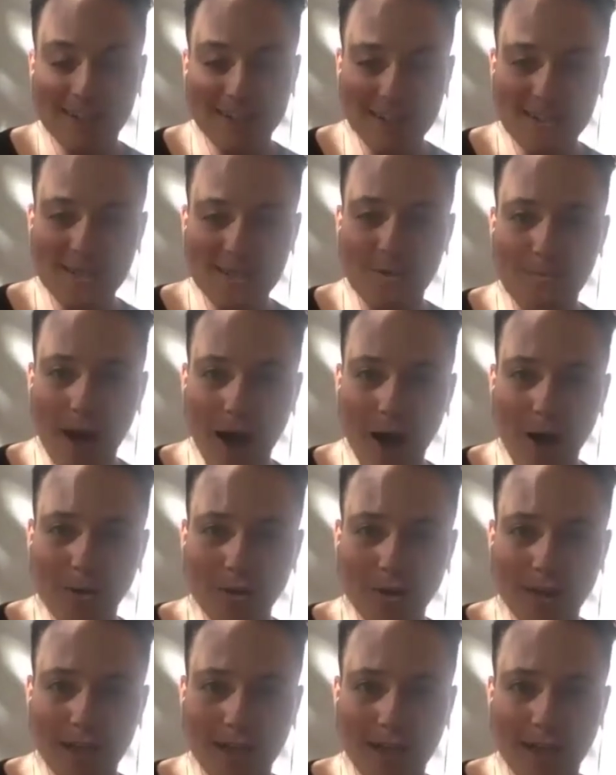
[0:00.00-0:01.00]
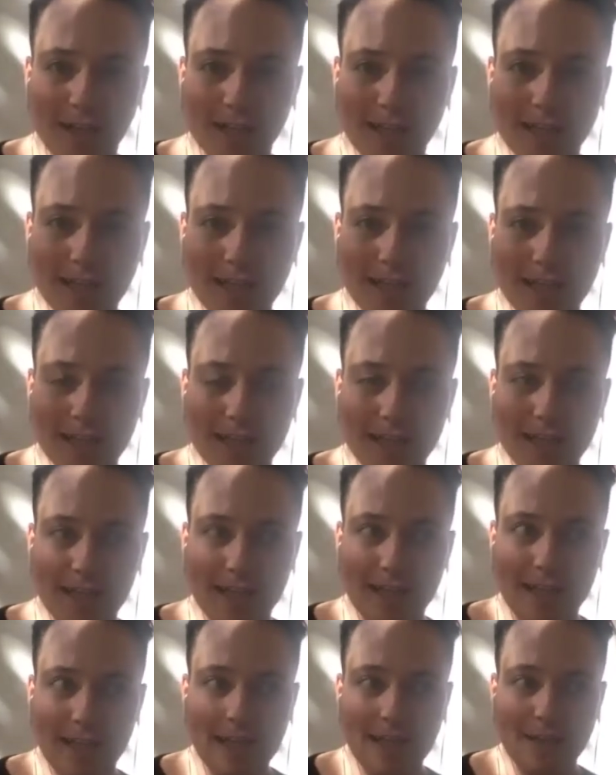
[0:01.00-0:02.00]
That's about like,
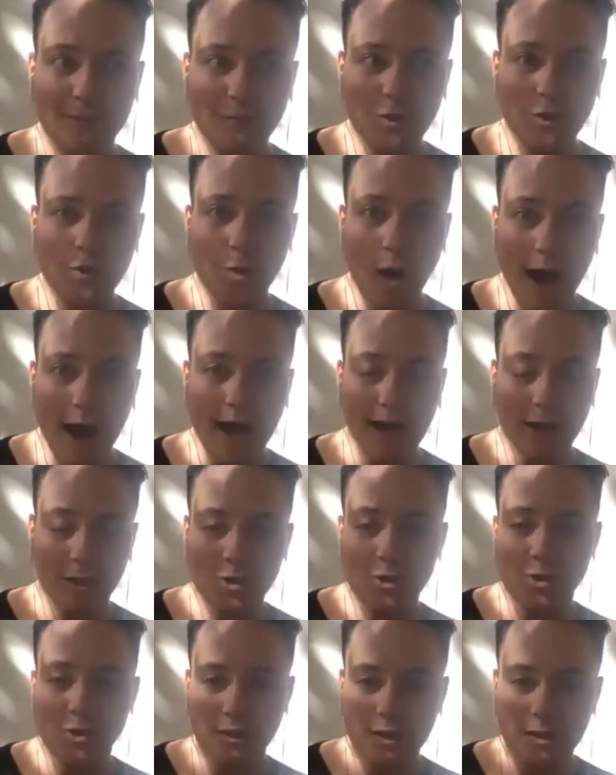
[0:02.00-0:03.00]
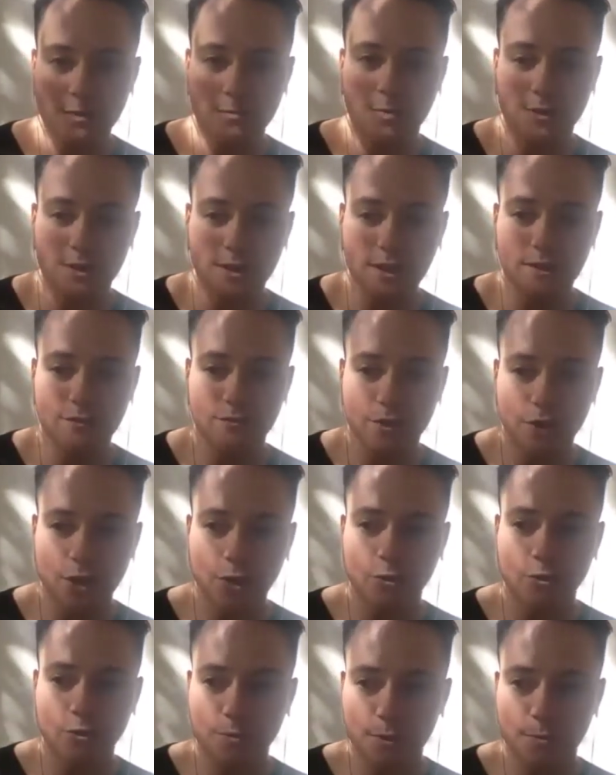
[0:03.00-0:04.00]
if you actually believe that
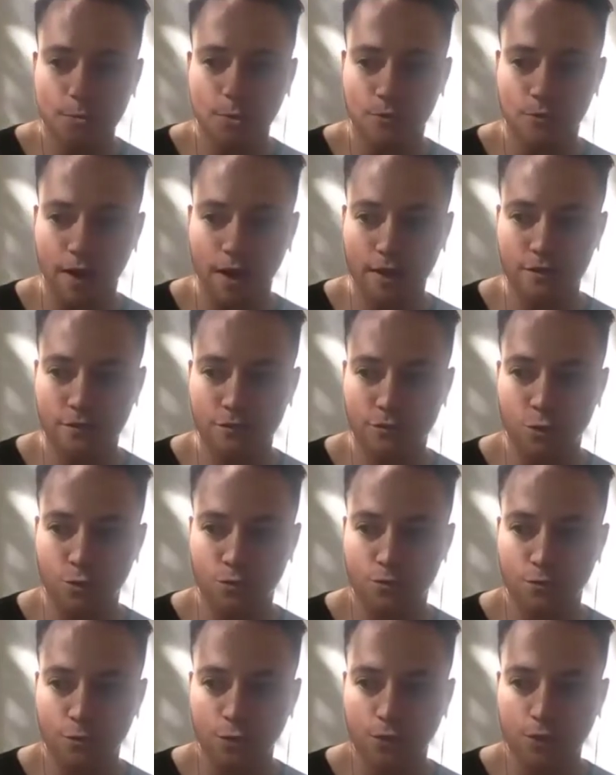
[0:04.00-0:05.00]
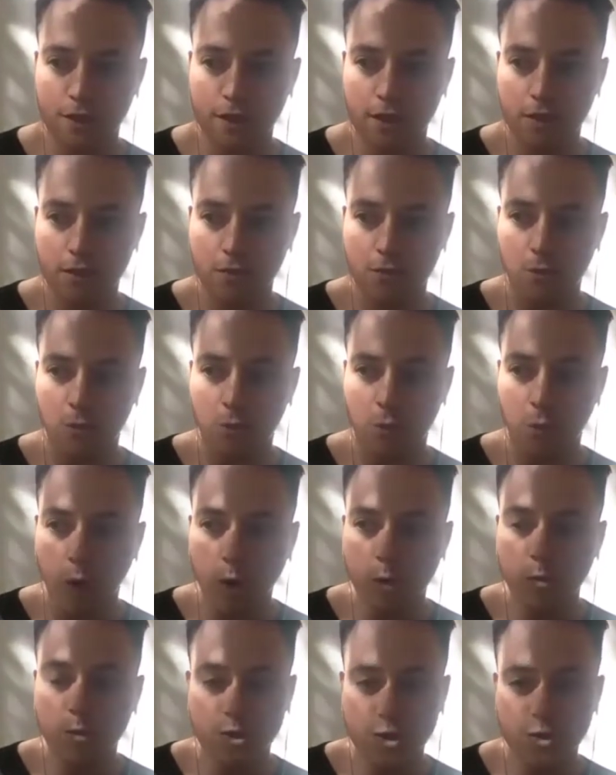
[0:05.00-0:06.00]
you would be provided for fully,
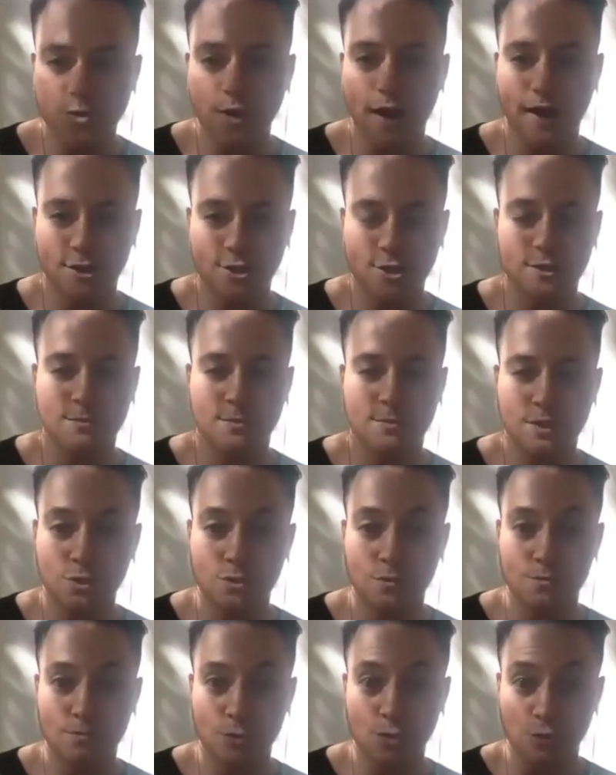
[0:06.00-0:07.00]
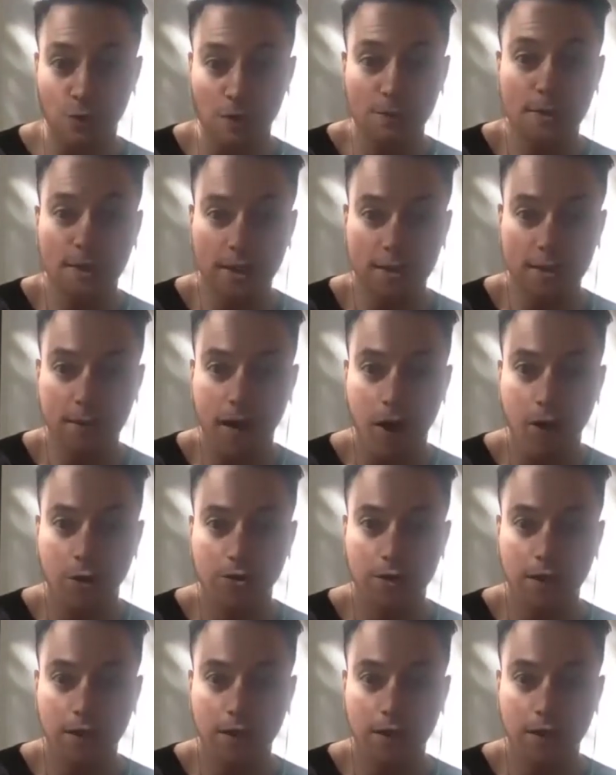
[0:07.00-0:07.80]
what would you actually be dreaming about?